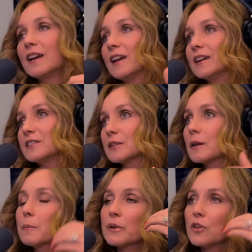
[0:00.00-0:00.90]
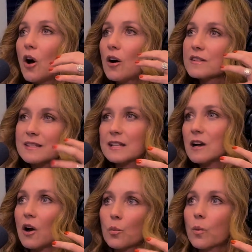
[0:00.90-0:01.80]
It belongs, like
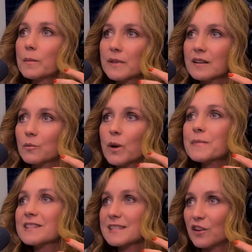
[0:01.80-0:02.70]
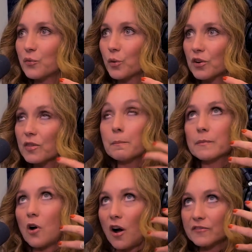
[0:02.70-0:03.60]
our women's self-worth
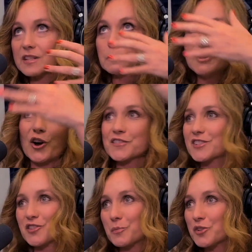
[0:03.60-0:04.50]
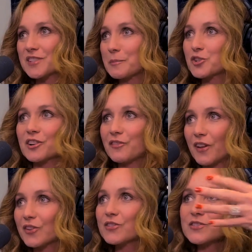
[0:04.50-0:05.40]
often belongs to the perception of
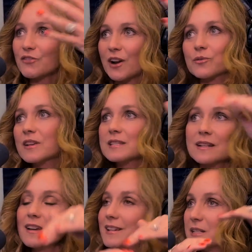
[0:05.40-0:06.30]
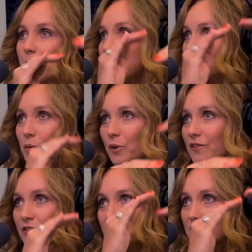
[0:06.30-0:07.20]
others around us, depending on
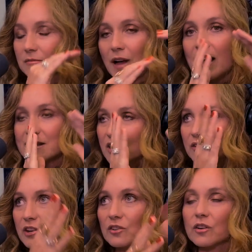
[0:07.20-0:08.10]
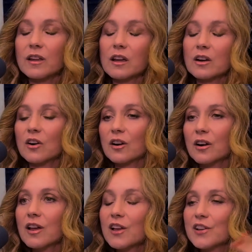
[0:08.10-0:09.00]
whatever the eyes are that are looking at her.
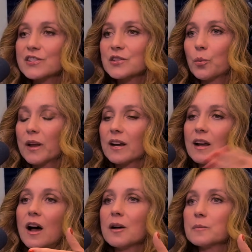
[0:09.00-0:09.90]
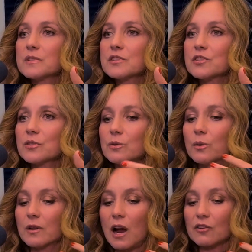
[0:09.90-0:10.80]
So when it comes
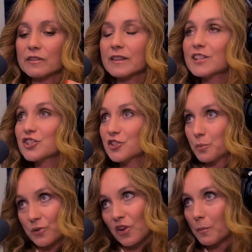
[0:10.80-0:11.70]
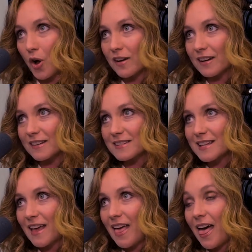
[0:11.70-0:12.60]
to our relationship with our bodies
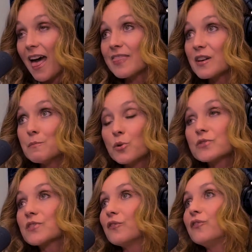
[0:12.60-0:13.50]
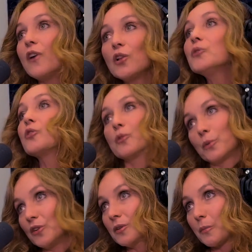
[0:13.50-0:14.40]
and the most
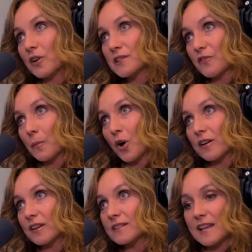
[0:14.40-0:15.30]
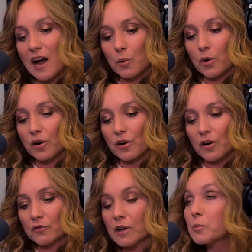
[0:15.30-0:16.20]
vulnerable parts of our bodies, our
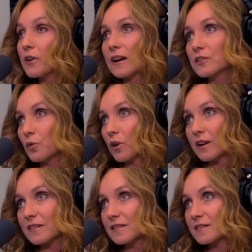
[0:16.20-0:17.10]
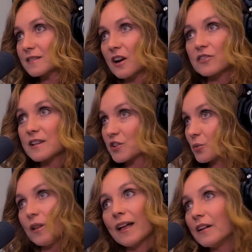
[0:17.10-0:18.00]
reproductive organs, our
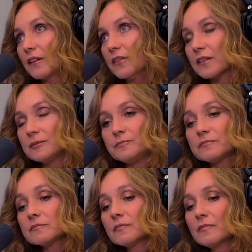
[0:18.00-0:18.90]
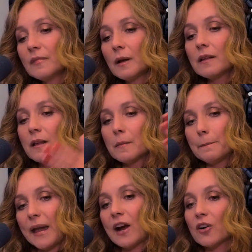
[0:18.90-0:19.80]
sexual health,
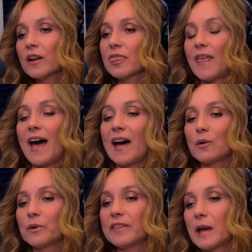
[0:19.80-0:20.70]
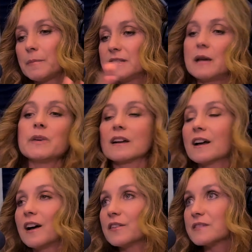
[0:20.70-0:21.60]
pairing that with the epidemic
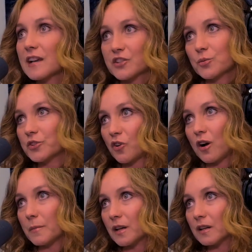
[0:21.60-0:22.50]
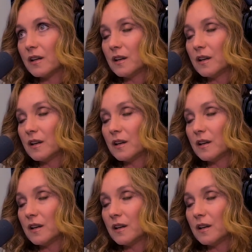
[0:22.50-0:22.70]
of sexual trauma